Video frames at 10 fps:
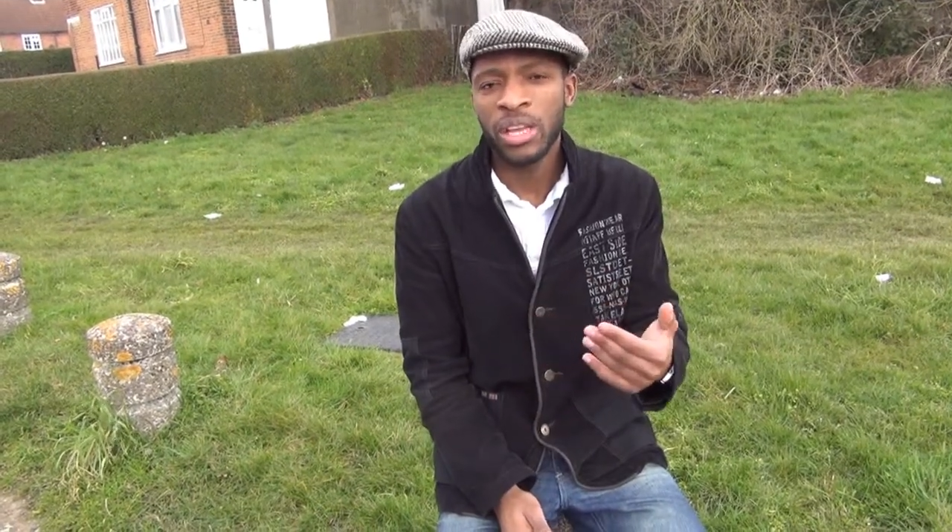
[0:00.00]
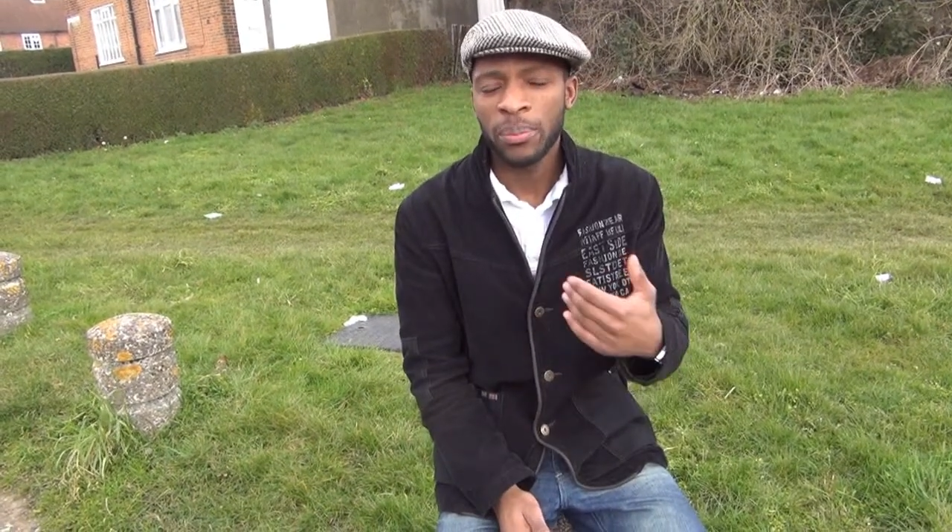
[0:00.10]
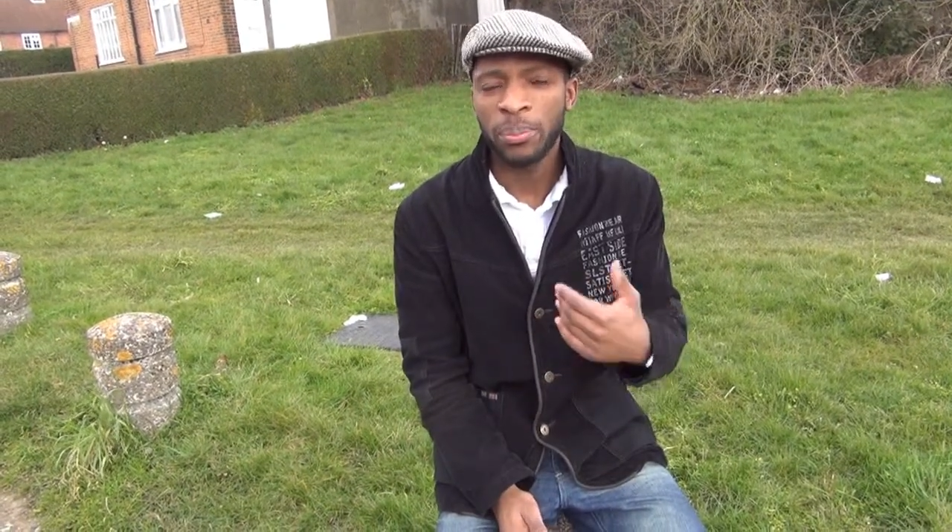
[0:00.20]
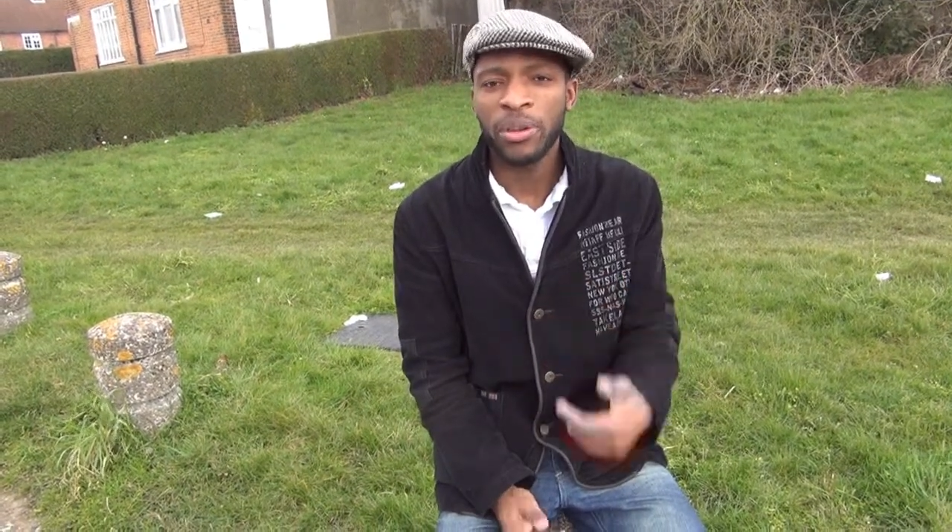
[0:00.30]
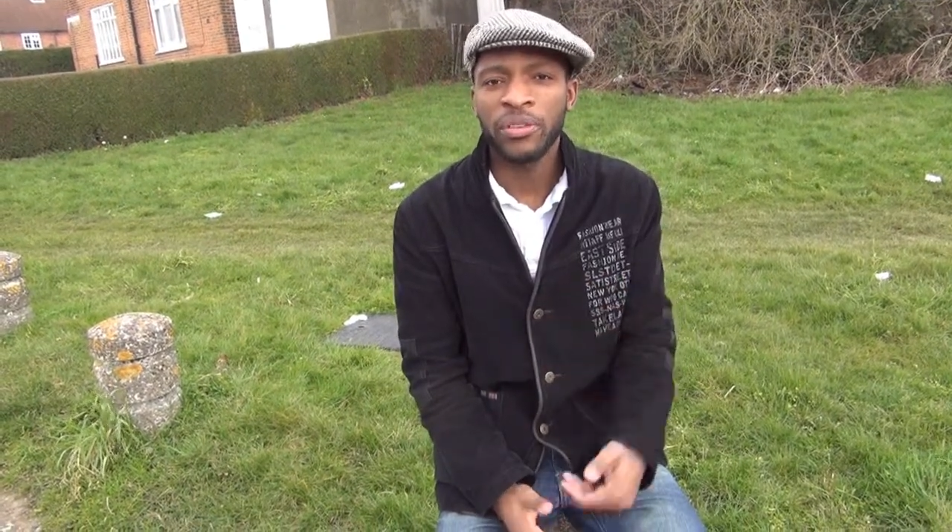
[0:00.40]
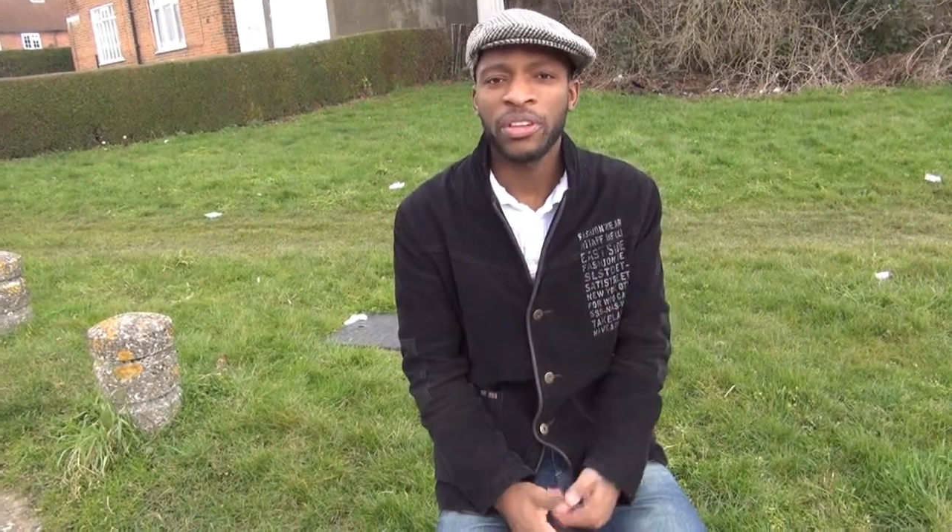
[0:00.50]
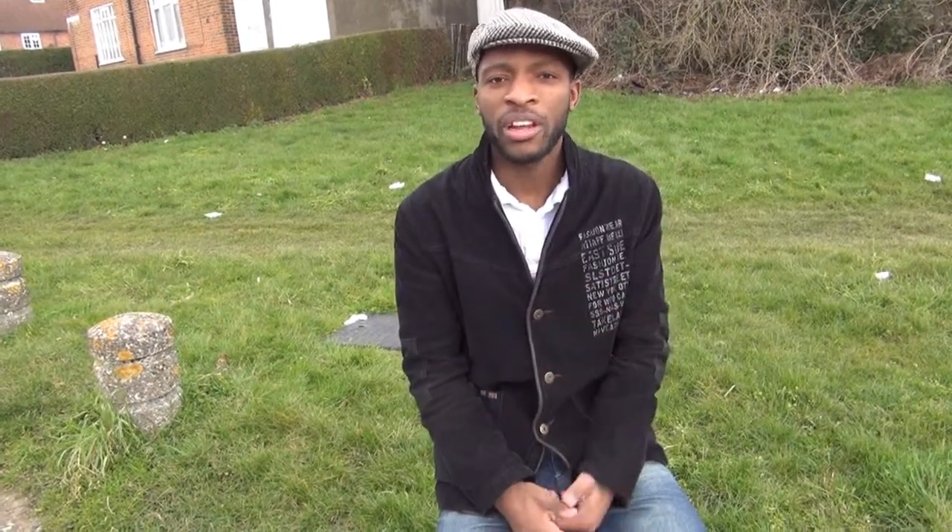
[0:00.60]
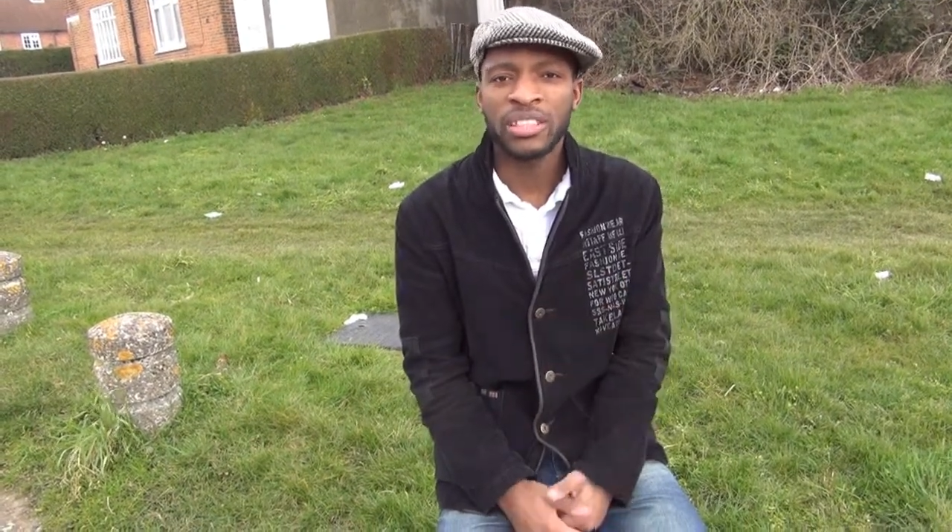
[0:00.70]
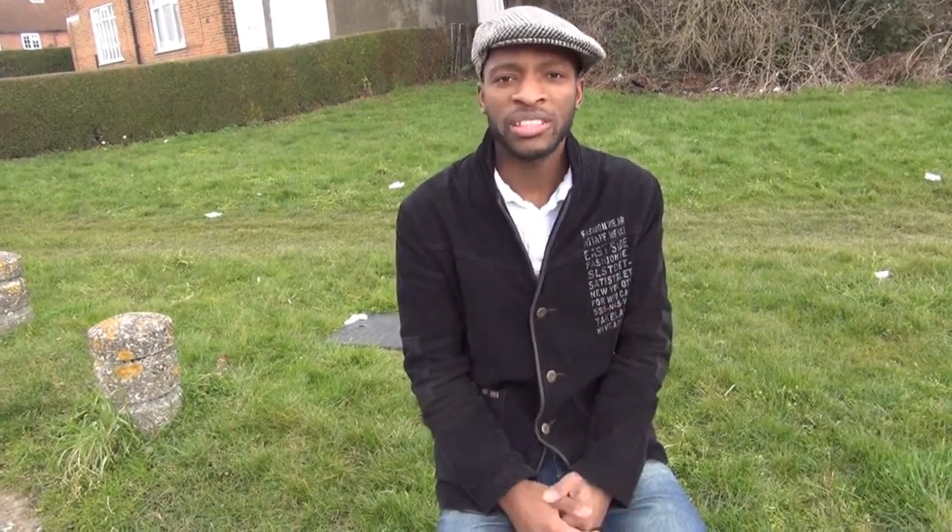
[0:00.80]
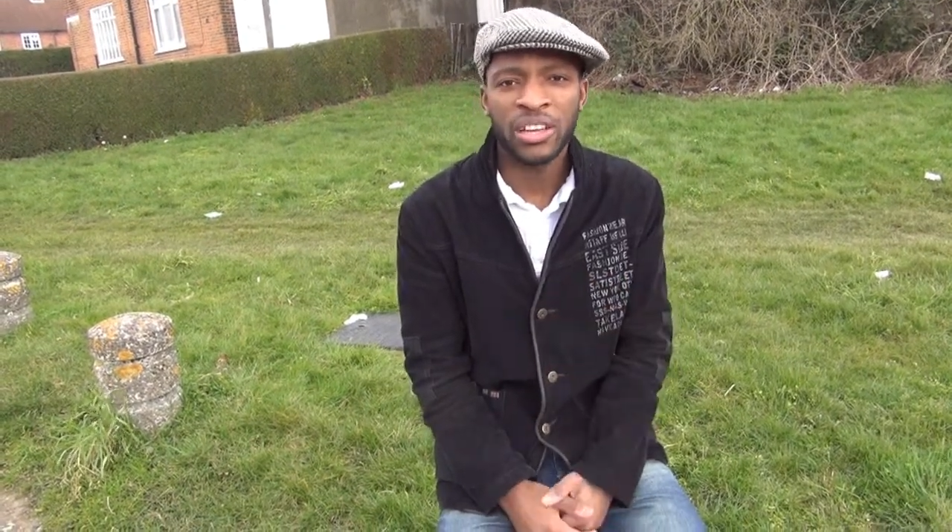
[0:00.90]
improving
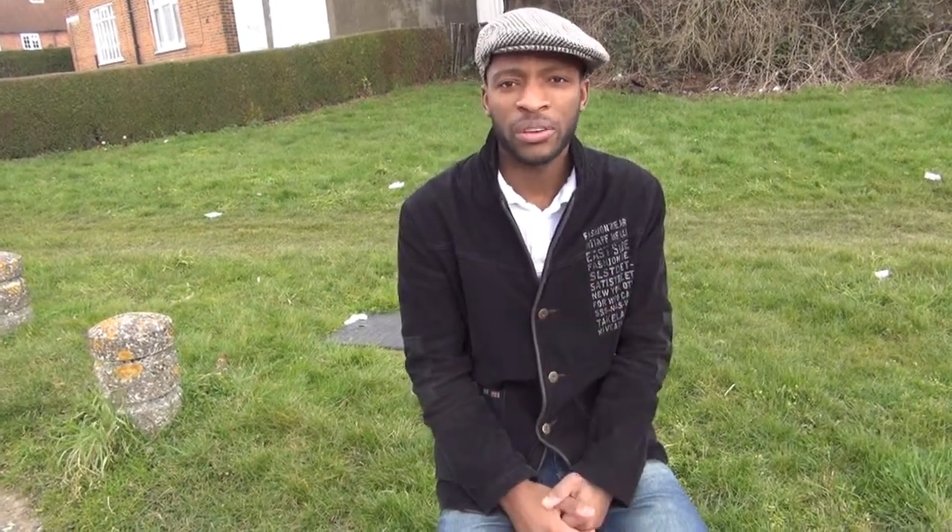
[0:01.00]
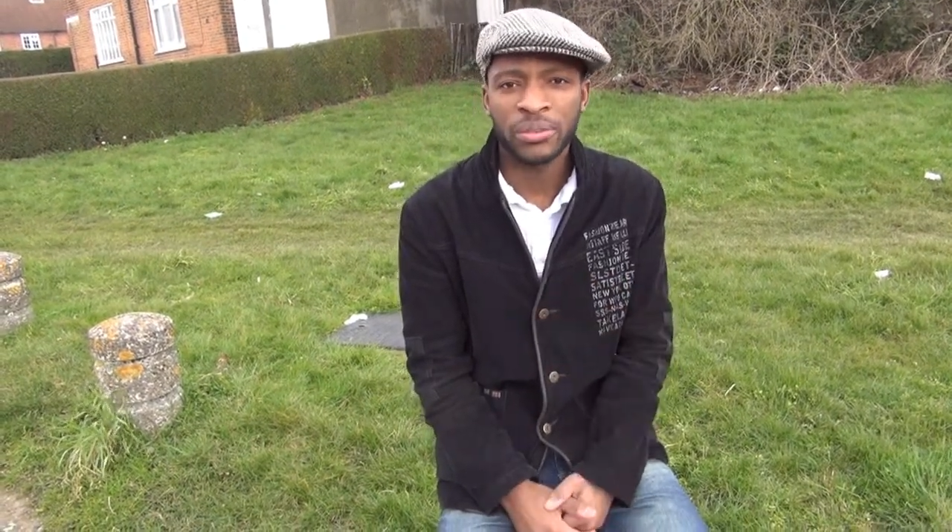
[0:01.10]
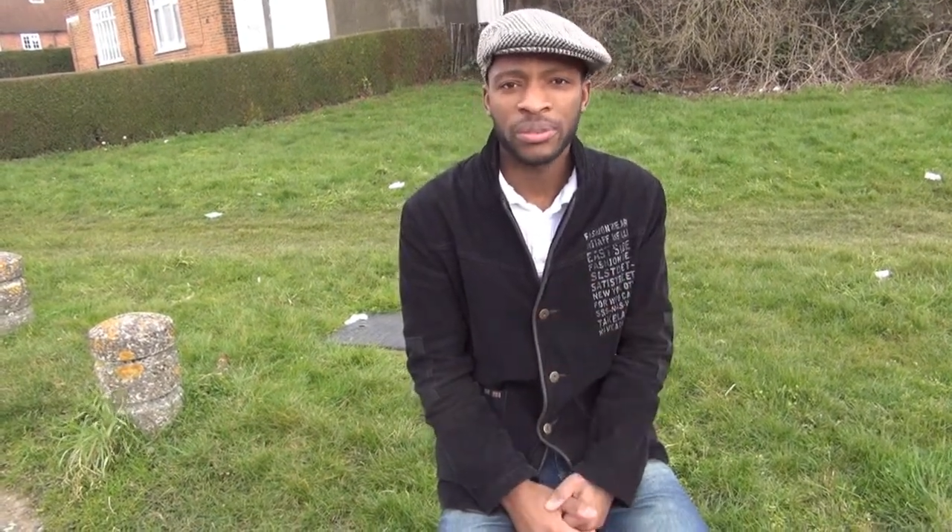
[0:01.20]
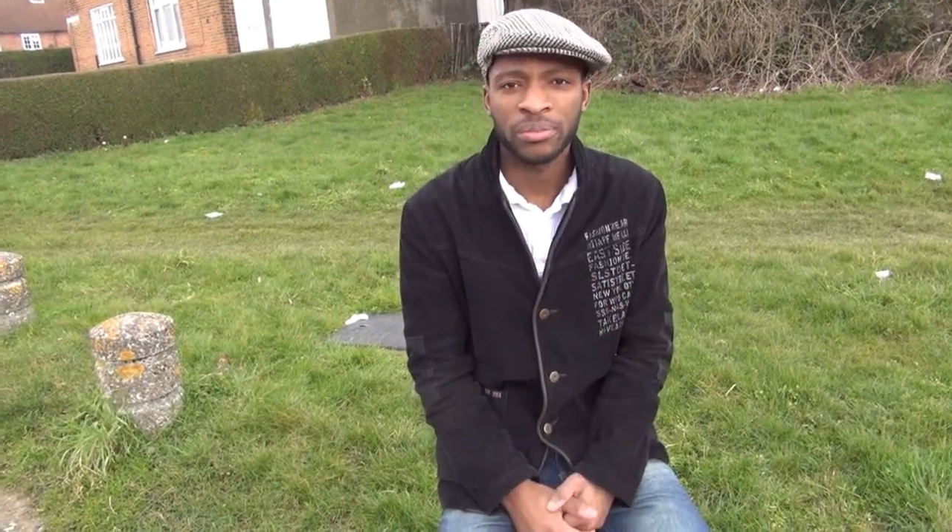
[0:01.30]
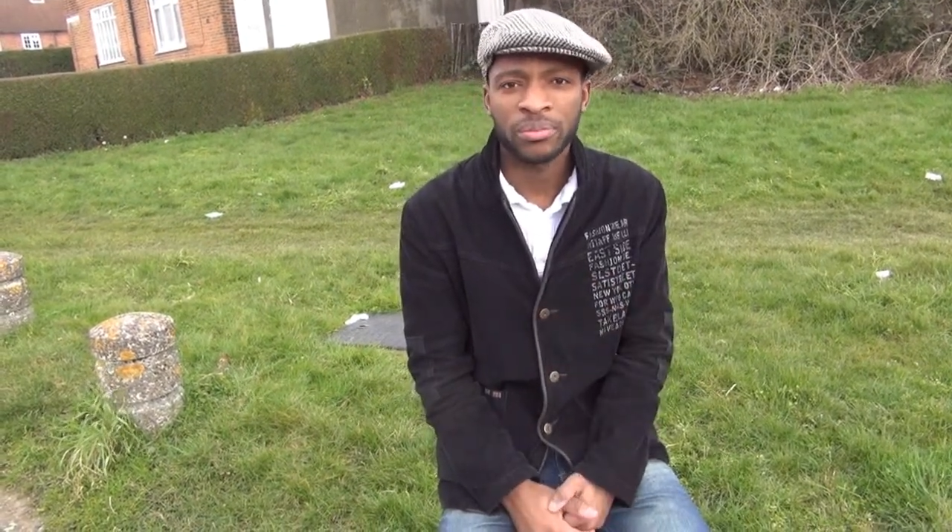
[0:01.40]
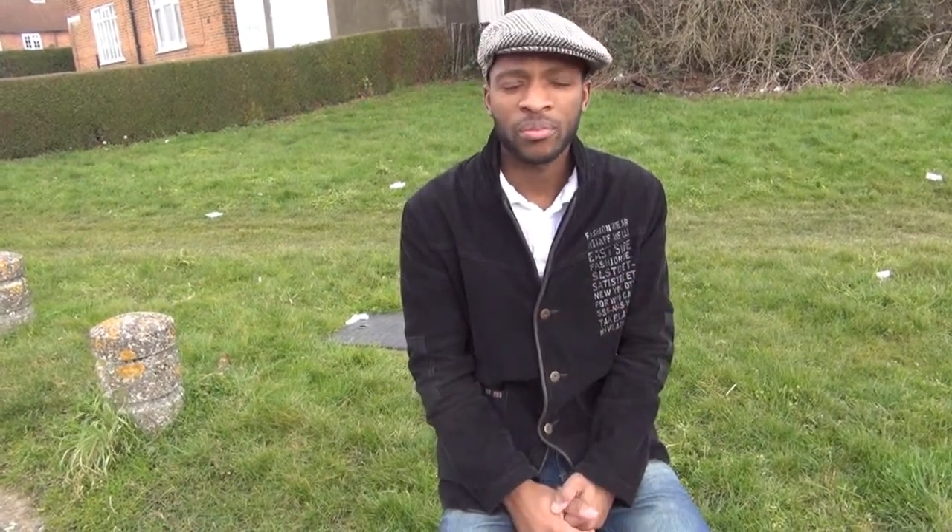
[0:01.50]
ourselves.